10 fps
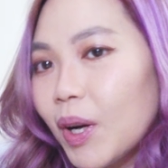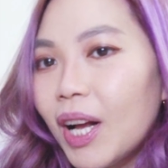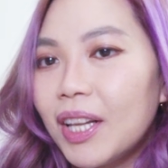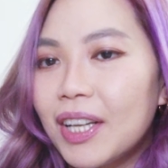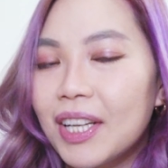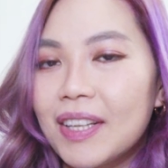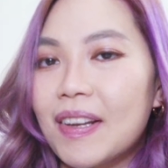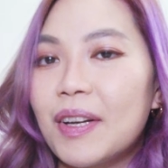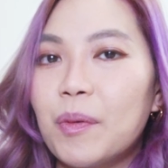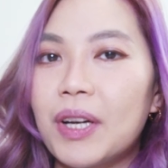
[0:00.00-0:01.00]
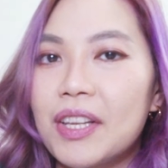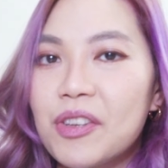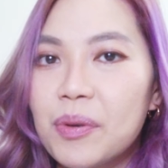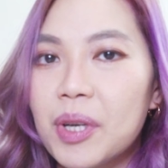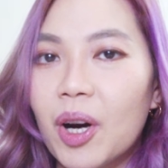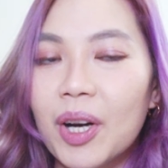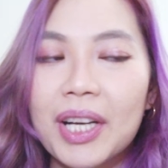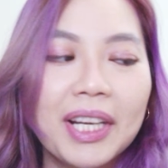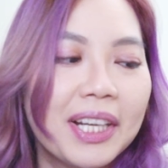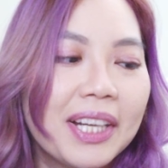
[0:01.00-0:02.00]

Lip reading: color because I didn't want it too dark.